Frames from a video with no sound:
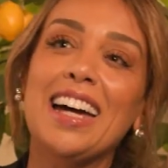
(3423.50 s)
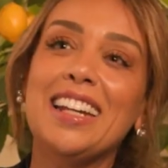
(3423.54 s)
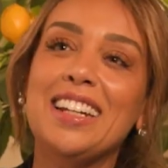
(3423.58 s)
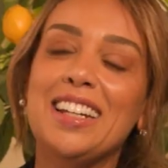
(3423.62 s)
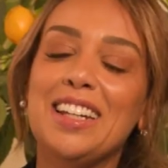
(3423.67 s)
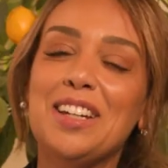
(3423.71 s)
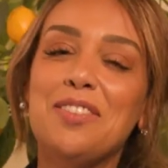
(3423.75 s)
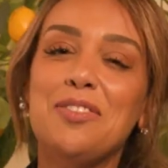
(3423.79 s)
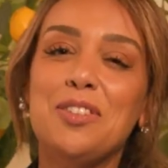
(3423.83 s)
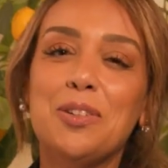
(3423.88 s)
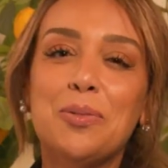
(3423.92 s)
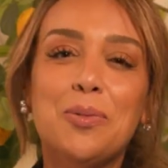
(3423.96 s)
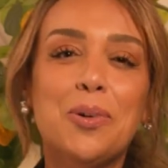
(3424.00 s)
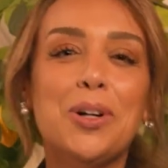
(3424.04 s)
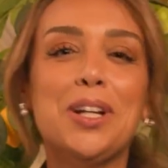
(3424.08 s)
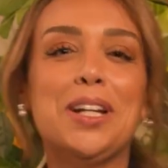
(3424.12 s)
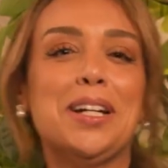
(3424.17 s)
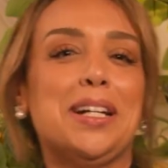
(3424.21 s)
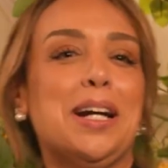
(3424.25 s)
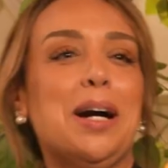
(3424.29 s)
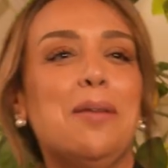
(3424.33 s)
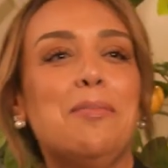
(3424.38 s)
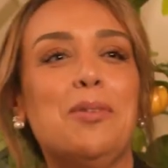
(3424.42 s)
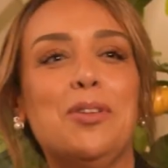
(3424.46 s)
And if you
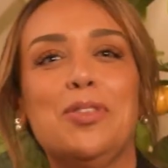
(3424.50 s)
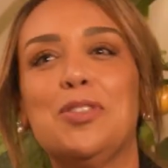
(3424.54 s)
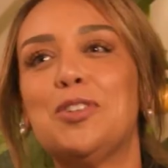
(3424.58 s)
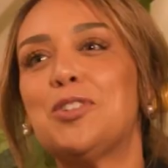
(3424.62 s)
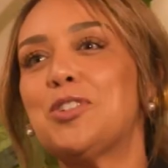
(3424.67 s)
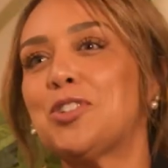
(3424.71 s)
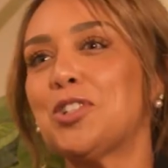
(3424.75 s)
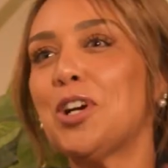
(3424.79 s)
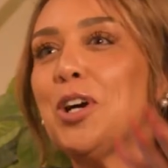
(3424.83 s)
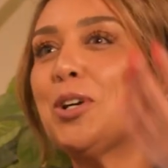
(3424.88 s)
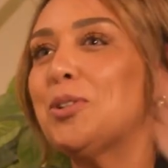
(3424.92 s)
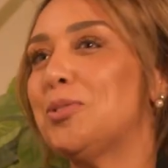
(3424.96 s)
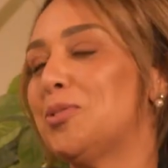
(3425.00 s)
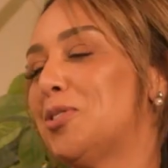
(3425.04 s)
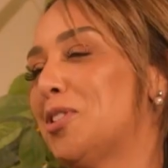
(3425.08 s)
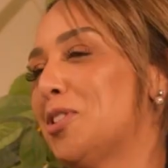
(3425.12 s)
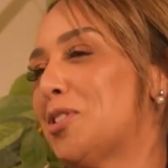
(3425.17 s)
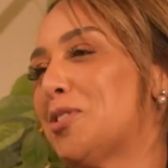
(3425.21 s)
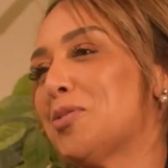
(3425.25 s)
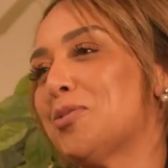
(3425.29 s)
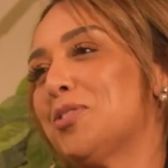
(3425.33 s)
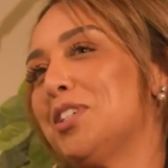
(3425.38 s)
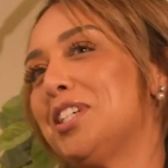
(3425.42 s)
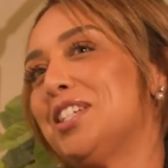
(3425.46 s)
want to come on the show,
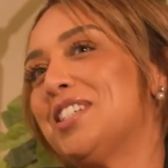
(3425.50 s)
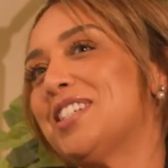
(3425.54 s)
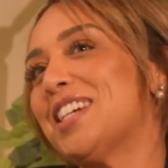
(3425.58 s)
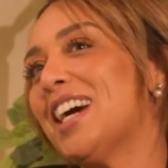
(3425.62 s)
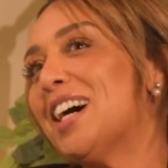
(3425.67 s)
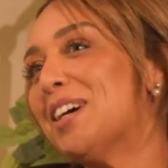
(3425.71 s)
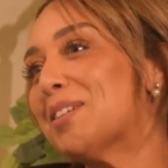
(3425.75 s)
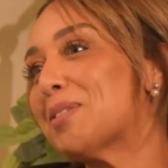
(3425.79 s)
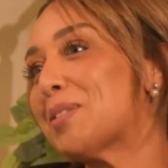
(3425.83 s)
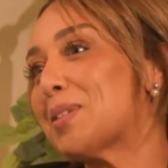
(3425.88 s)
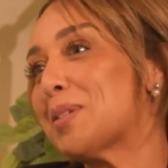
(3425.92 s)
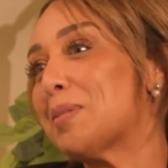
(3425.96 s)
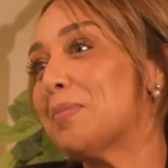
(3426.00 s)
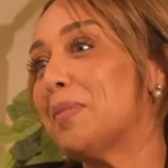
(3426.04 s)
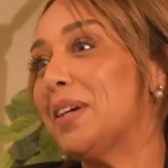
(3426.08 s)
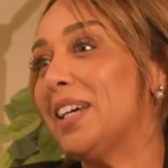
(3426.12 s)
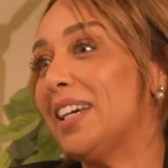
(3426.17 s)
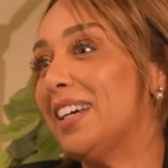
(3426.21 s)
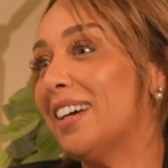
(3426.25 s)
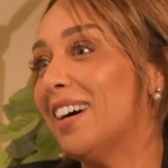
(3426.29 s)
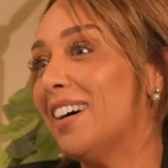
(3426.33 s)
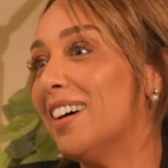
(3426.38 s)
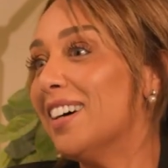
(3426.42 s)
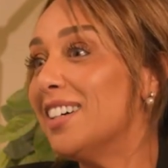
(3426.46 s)
just reach out to
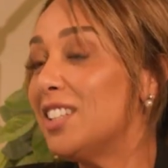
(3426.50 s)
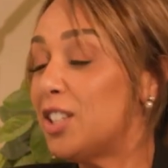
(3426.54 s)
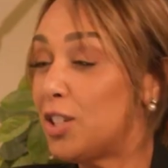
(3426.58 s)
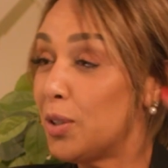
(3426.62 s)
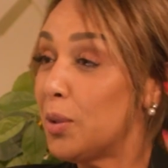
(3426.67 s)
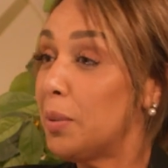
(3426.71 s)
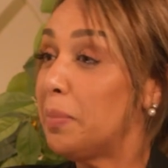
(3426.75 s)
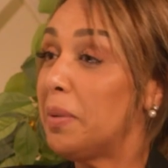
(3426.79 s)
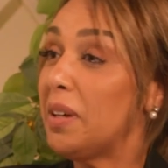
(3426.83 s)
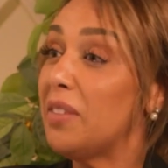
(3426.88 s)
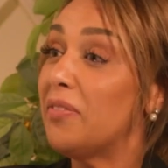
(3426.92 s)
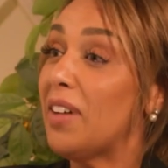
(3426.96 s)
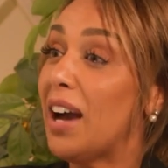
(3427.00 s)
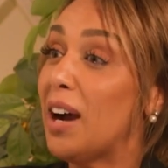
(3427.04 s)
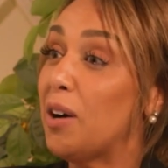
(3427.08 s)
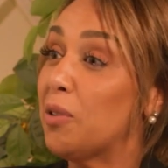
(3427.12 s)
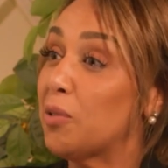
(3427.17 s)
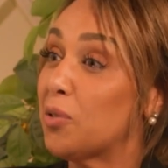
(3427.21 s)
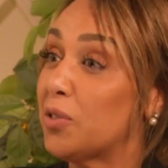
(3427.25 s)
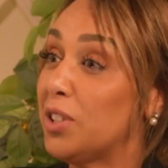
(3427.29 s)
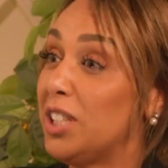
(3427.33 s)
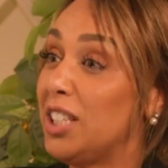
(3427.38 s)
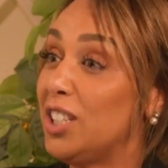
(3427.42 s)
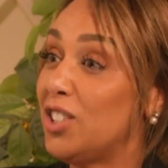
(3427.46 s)
me. I do a bit of
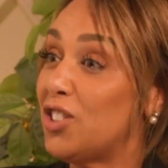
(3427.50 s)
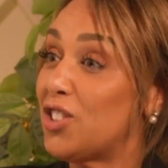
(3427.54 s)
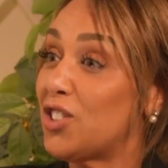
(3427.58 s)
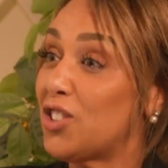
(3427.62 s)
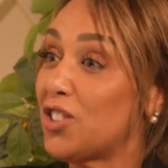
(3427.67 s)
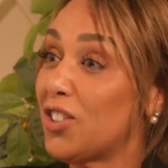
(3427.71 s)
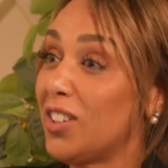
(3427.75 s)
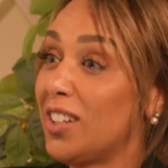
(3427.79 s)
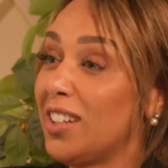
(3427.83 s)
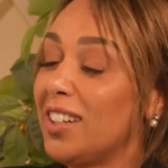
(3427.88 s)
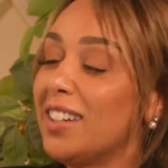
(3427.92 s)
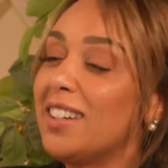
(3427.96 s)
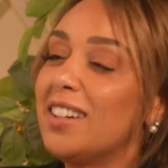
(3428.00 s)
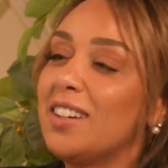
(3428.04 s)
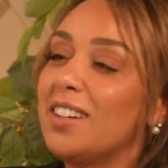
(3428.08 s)
outreach.